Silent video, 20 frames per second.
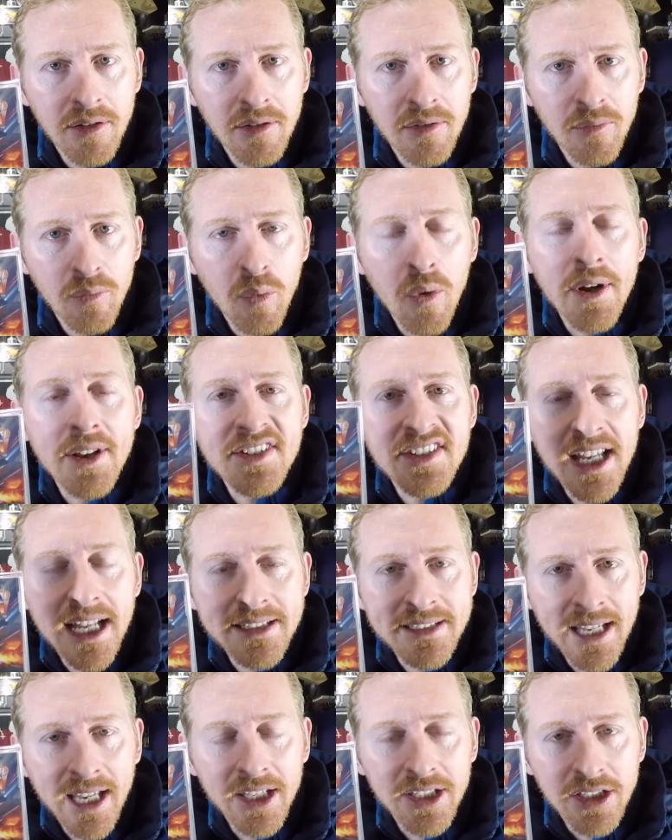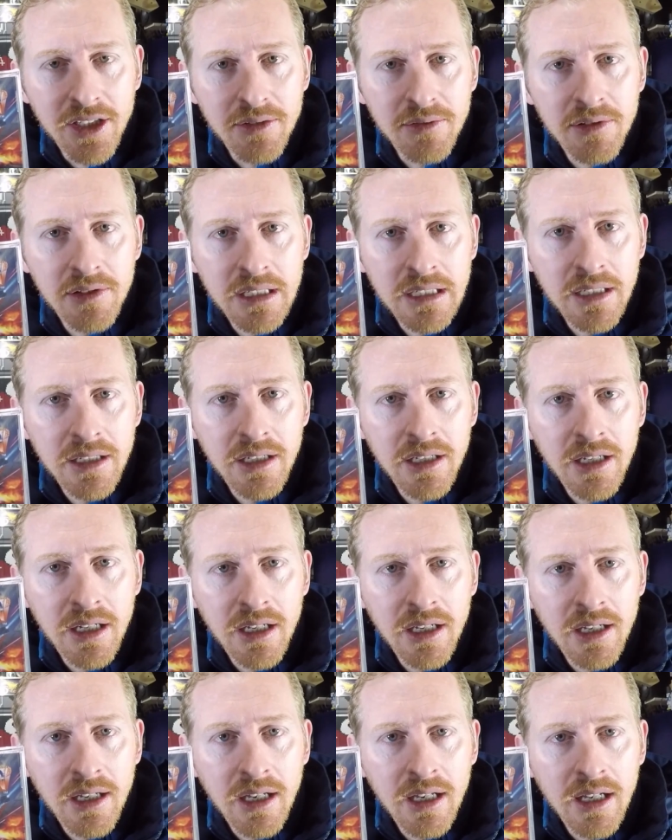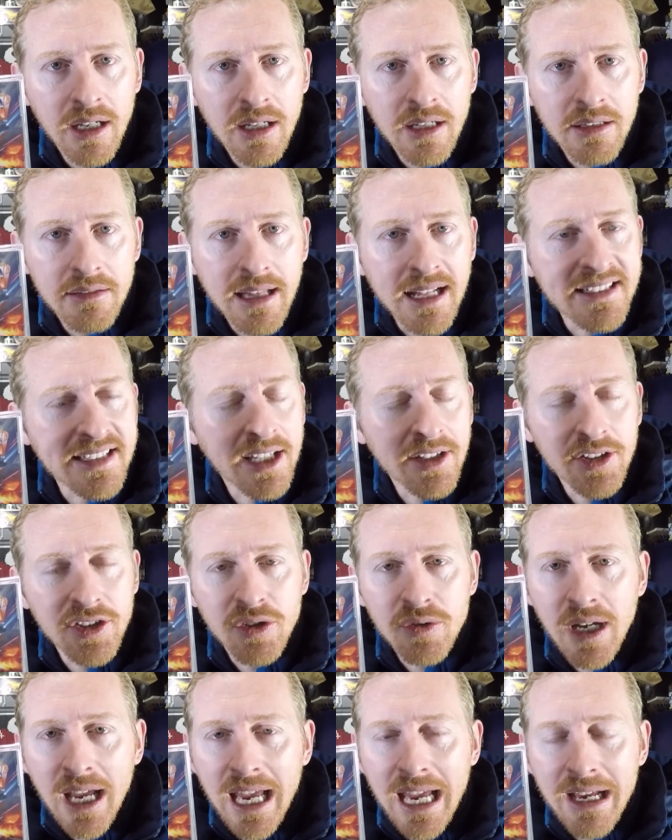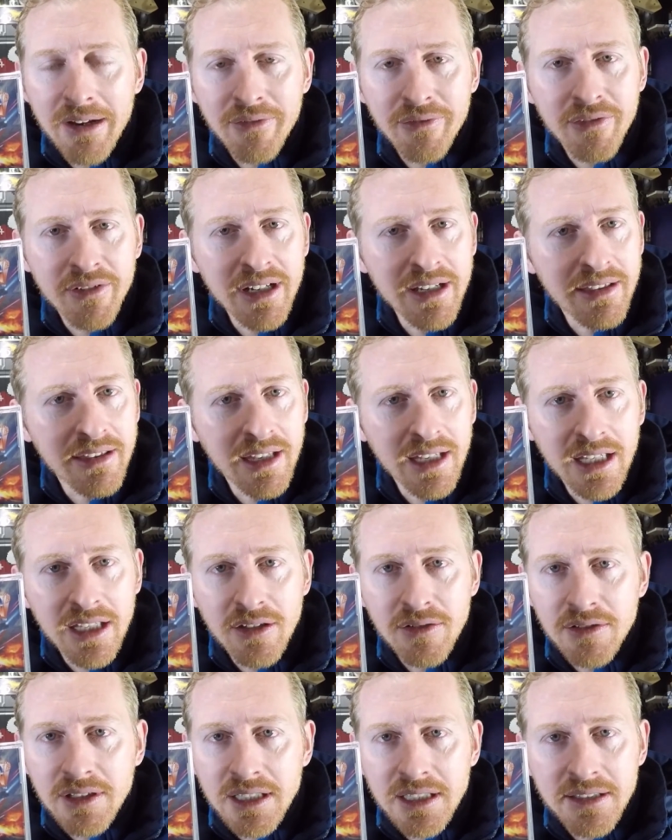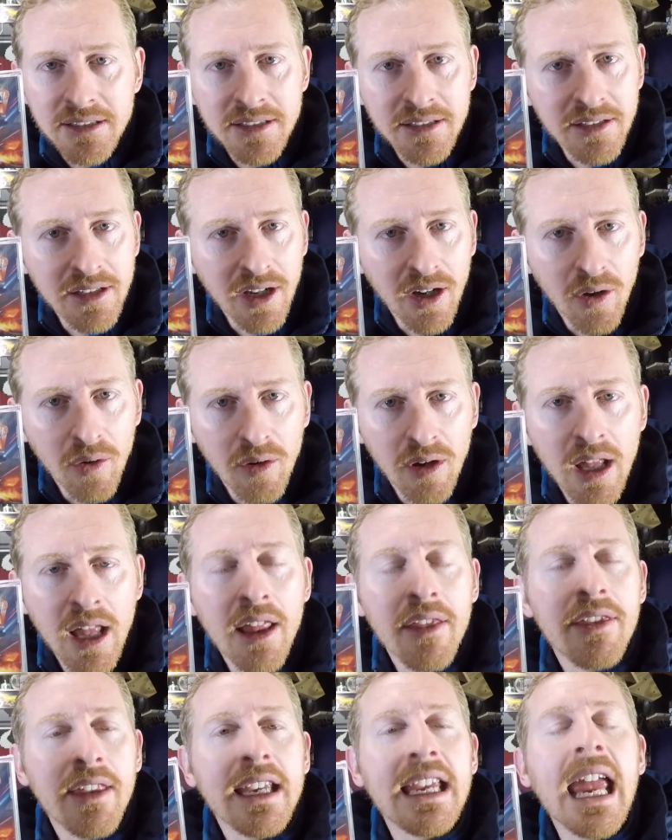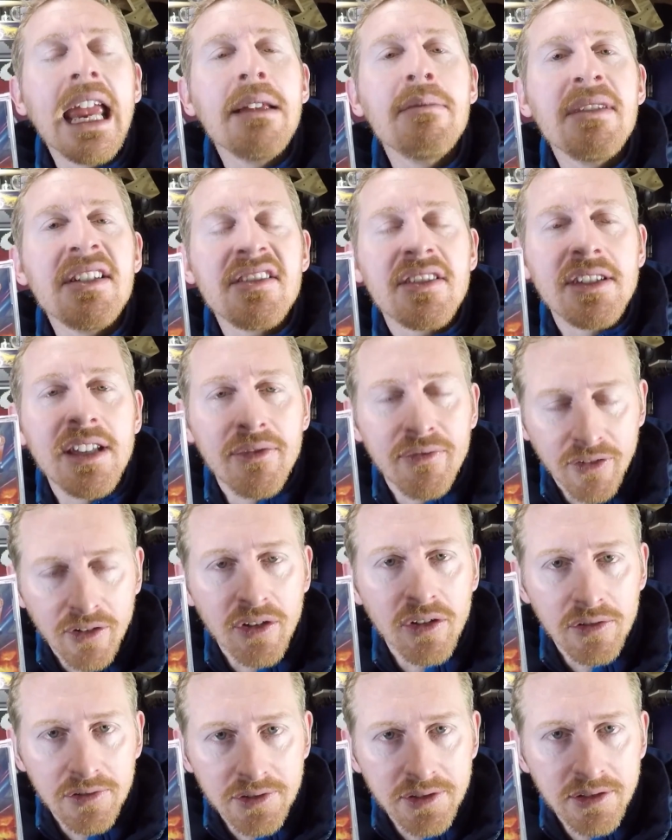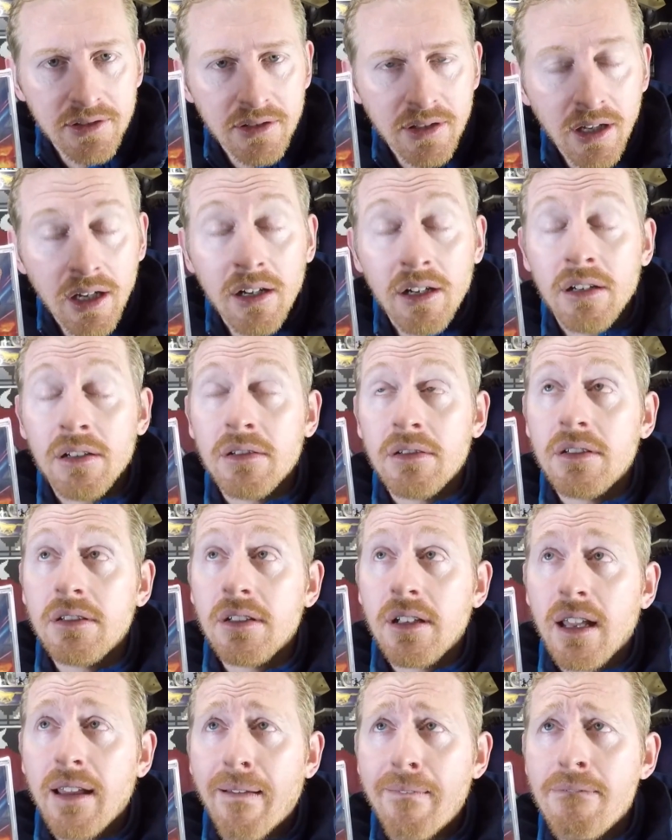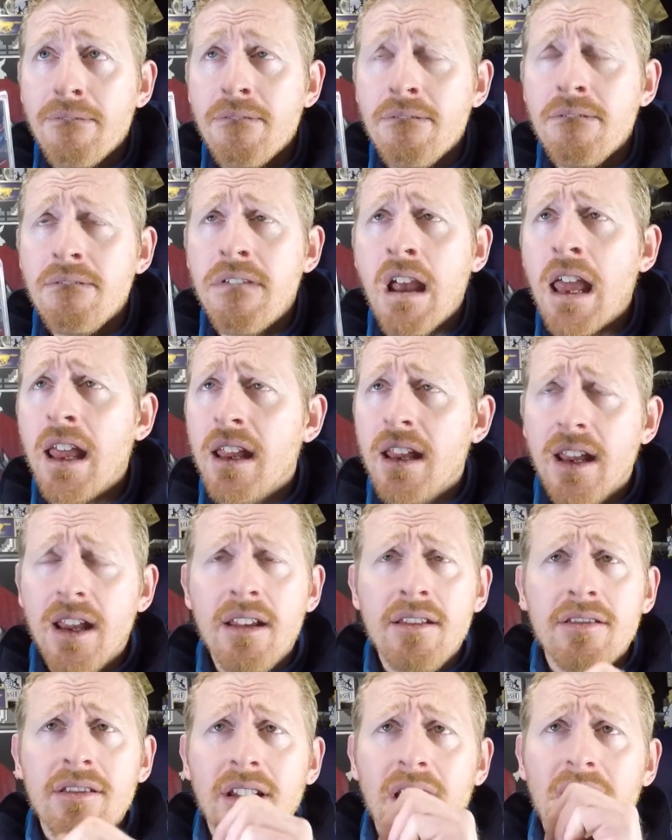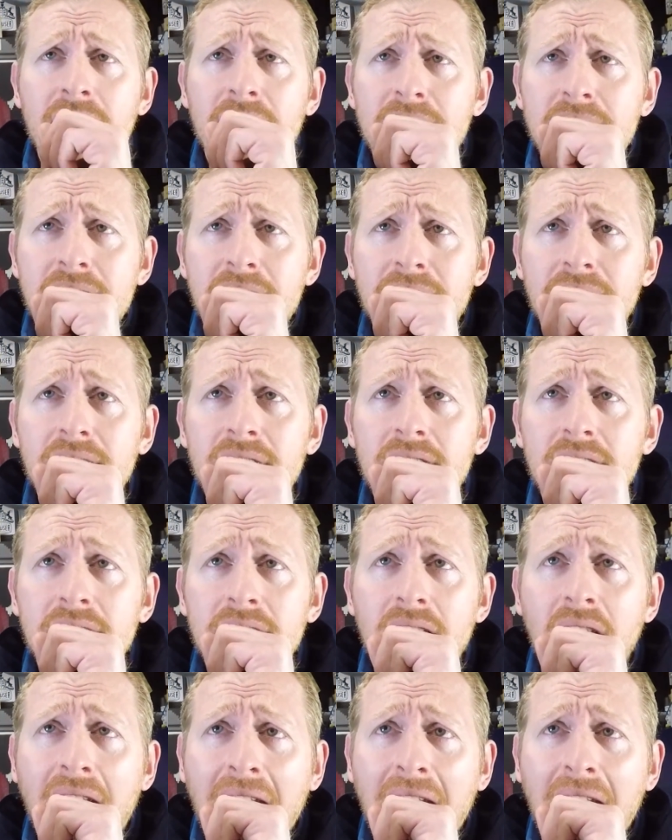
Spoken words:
What does that tell you? That tells you everything you need to know. The game is difficult. Oh, is it ever difficult?